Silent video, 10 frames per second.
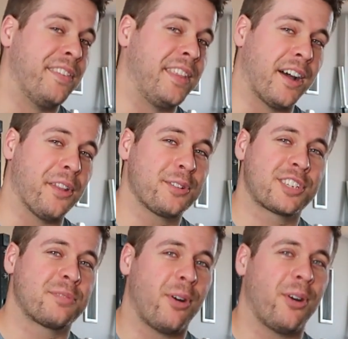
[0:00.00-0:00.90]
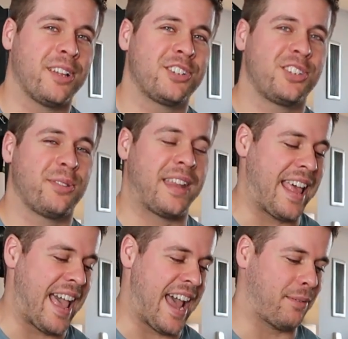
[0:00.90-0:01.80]
The other small issue that
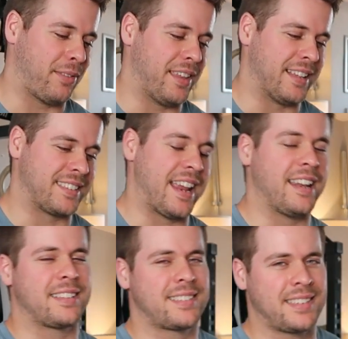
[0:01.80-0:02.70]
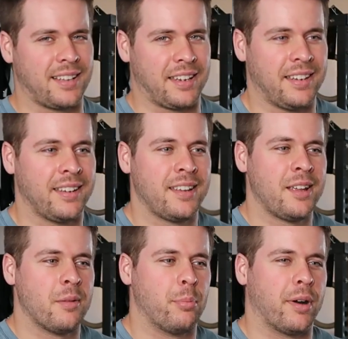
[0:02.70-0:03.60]
I have with this, and it's silly,
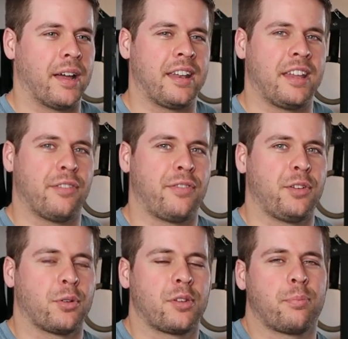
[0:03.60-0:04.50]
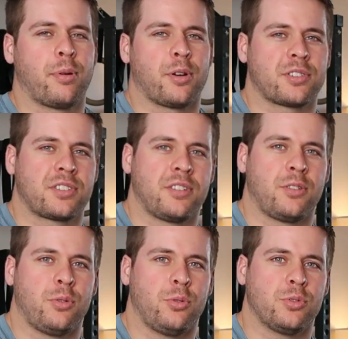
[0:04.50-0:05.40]
but if you're the
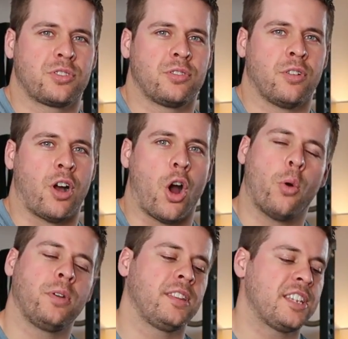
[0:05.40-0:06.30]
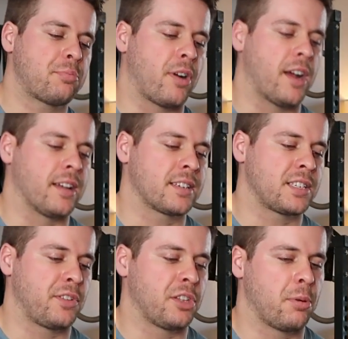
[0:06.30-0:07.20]
person who's owning these
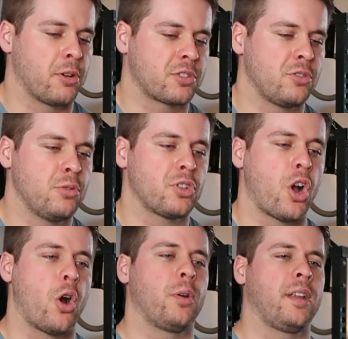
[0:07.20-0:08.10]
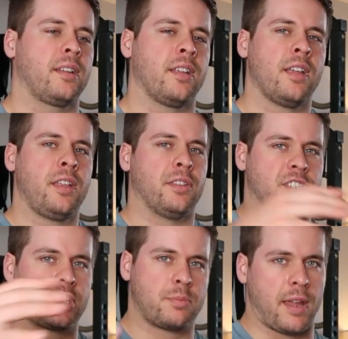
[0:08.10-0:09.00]
products, if you're the person who's owning the
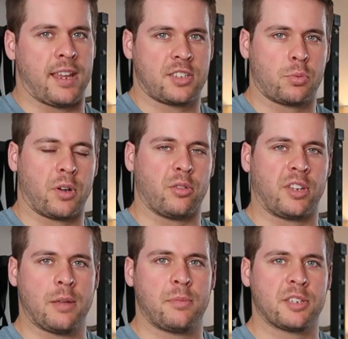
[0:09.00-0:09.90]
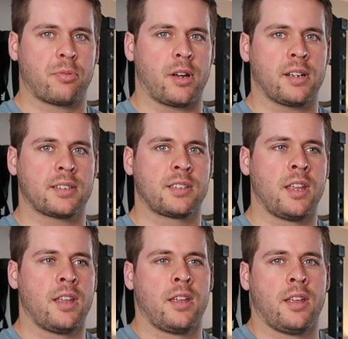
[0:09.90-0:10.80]
space where you keep these products,
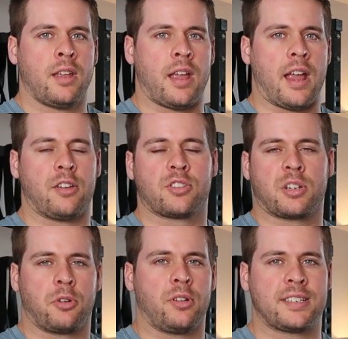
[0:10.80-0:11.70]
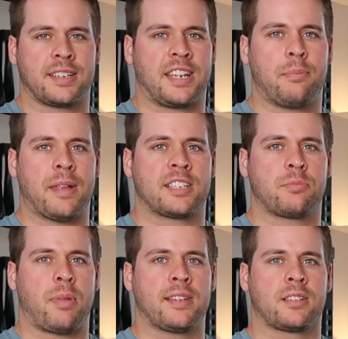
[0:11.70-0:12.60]
and you're someone who likes to keep that
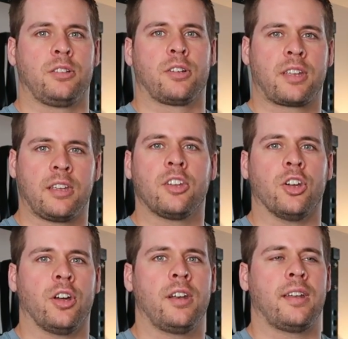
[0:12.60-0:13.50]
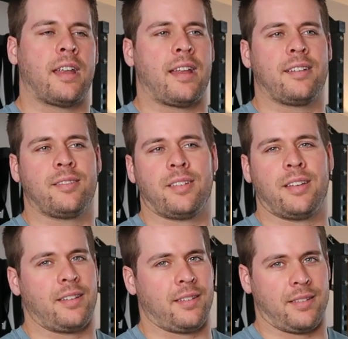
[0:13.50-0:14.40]
space looking good,
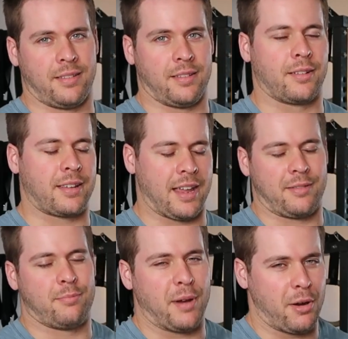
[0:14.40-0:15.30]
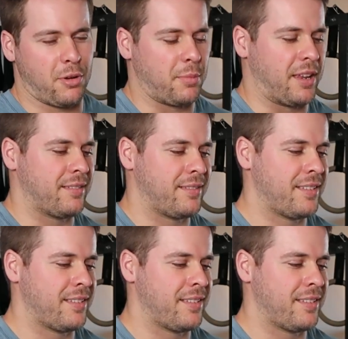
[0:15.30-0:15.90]
okay, bear with me.